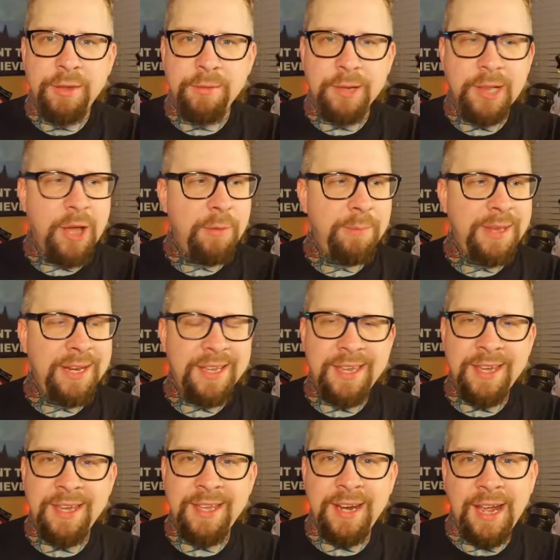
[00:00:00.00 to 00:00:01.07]
The Rouleau Mini
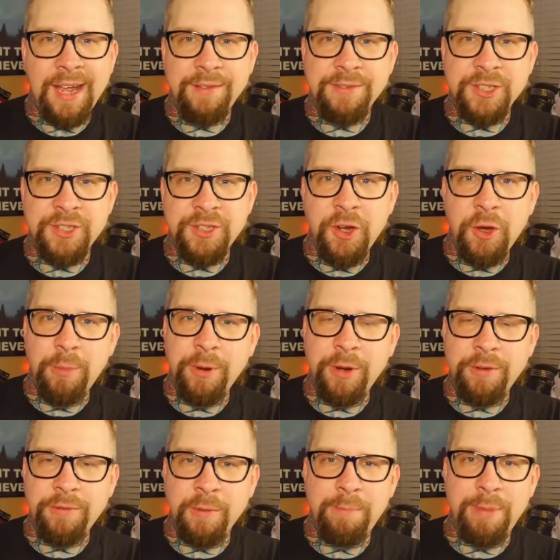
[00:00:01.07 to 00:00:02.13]
Kit, I have
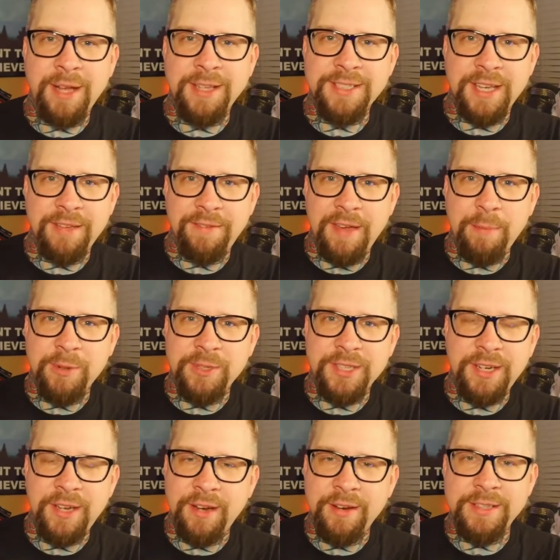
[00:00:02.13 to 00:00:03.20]
Snowbird from Bonsai Vapors
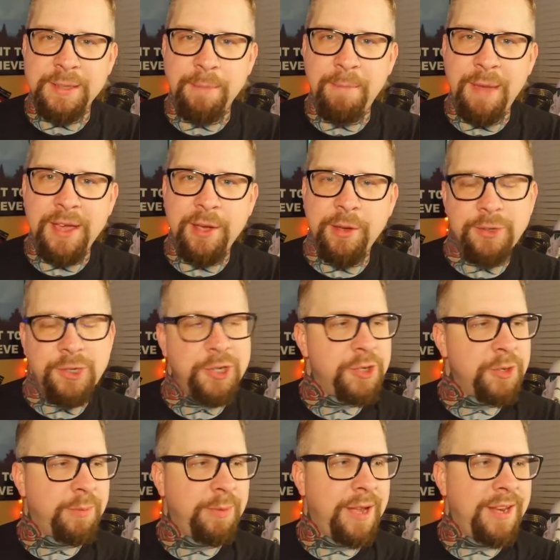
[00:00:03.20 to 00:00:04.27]
in here. It's a mango
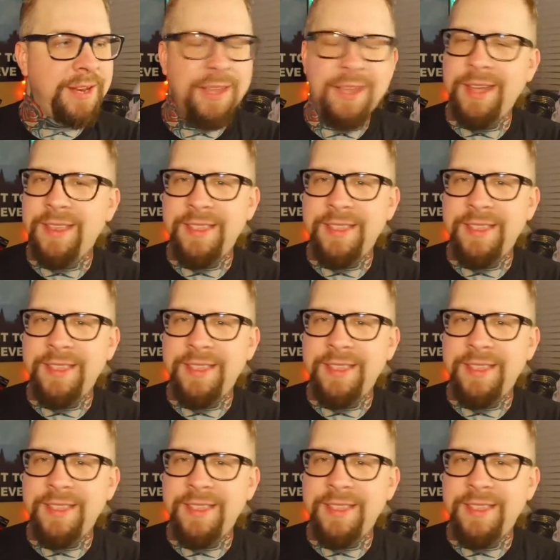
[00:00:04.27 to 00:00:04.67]
gingerbread.